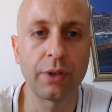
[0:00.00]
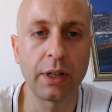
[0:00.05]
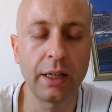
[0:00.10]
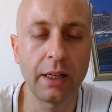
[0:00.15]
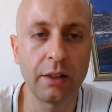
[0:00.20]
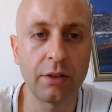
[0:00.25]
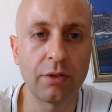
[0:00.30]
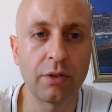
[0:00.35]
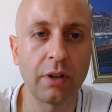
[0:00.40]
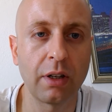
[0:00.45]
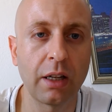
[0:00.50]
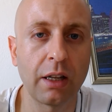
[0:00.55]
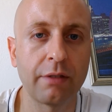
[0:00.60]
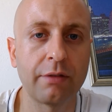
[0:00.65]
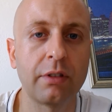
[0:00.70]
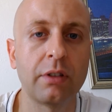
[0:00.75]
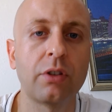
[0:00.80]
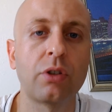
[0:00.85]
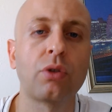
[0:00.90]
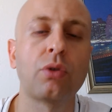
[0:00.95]
entry
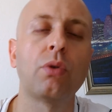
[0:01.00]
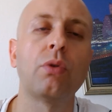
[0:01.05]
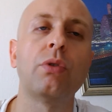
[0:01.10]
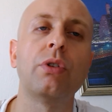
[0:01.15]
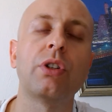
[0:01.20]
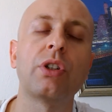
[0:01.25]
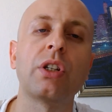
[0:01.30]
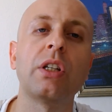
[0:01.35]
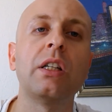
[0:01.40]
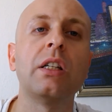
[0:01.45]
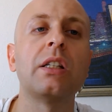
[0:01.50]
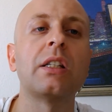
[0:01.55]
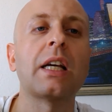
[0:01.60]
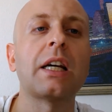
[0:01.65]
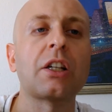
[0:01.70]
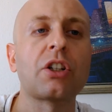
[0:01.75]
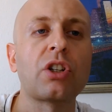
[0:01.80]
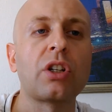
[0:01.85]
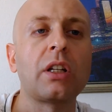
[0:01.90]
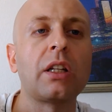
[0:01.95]
level storage is
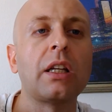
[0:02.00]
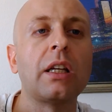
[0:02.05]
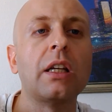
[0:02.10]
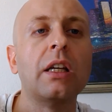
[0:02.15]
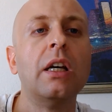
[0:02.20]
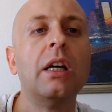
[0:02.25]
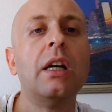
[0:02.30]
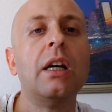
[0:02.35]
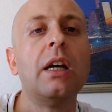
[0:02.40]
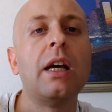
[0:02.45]
actually